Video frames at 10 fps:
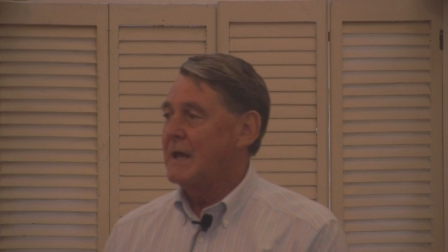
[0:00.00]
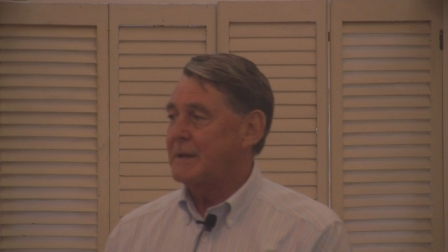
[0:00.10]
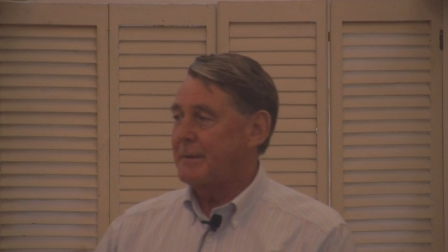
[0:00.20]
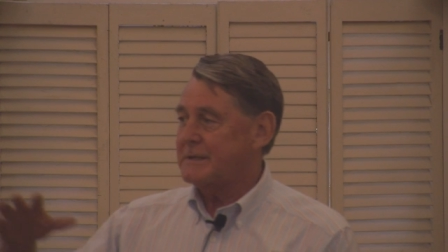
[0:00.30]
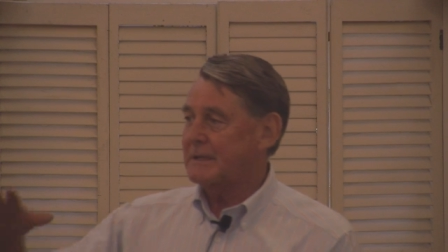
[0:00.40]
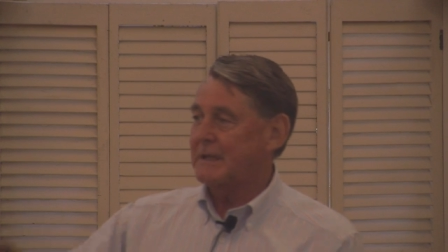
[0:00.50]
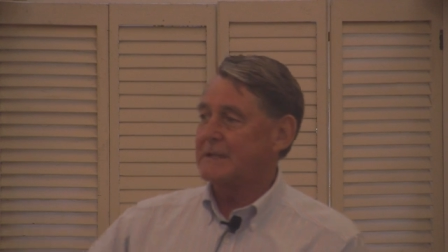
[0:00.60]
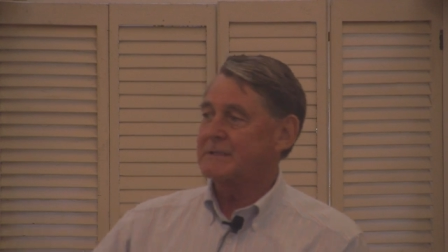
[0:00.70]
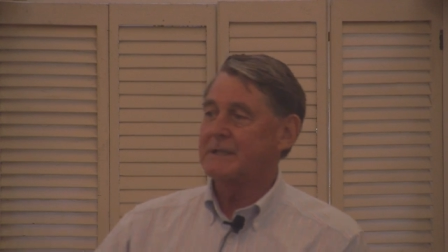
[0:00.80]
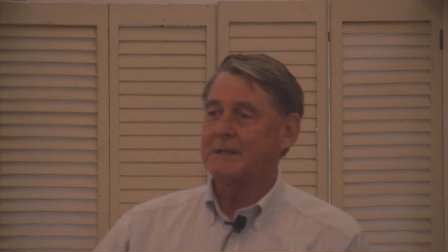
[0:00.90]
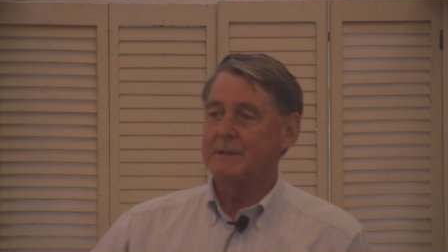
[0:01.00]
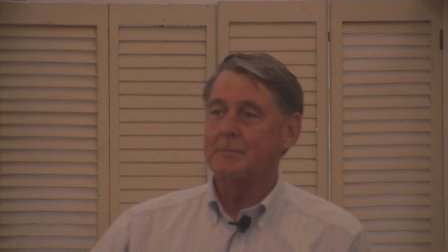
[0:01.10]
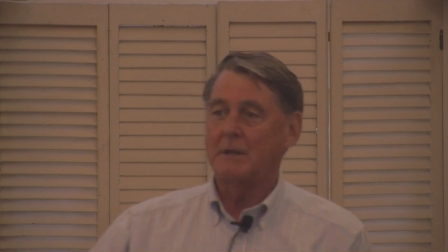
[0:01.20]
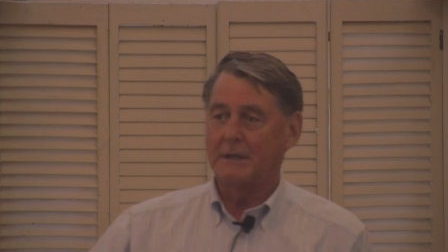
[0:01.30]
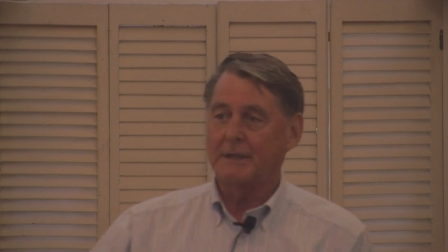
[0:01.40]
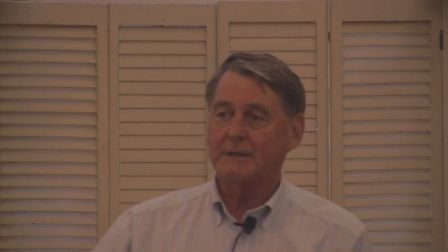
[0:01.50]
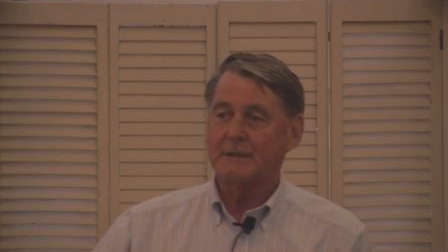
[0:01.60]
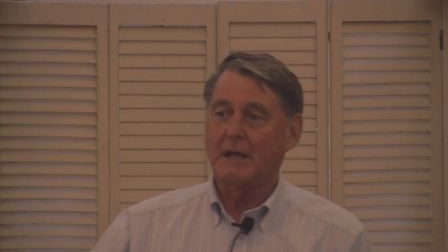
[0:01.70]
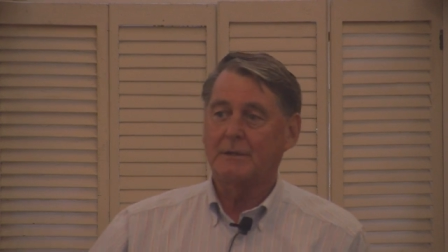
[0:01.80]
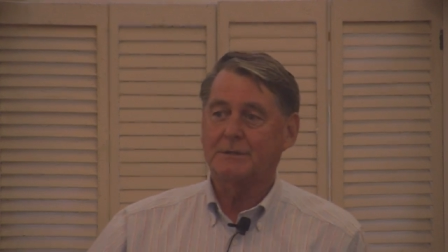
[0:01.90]
they basically considered them little
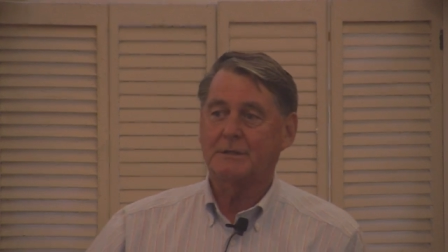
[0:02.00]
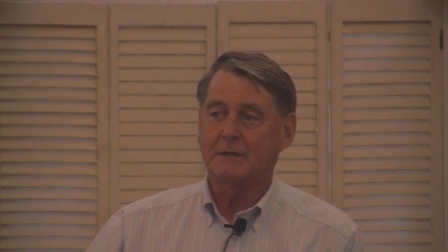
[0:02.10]
adults.